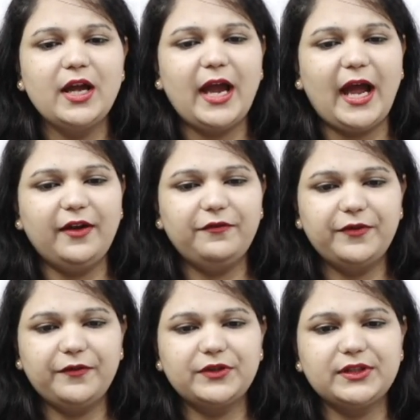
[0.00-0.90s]
and
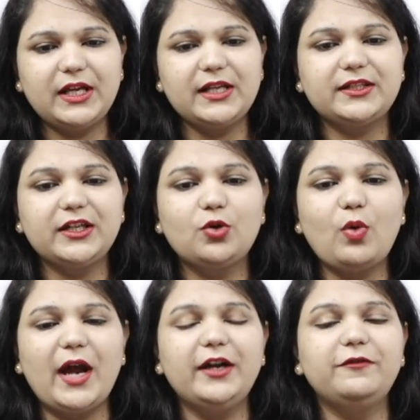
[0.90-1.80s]
fifth says
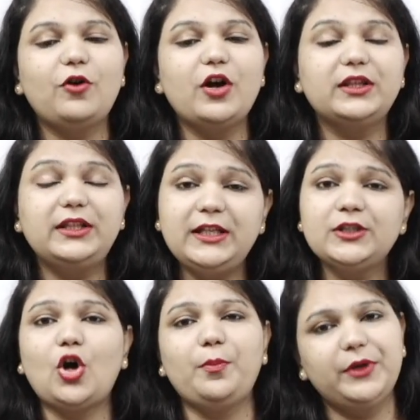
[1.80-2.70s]
required for
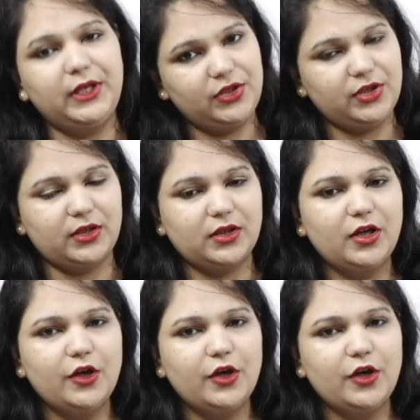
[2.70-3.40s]
these operation.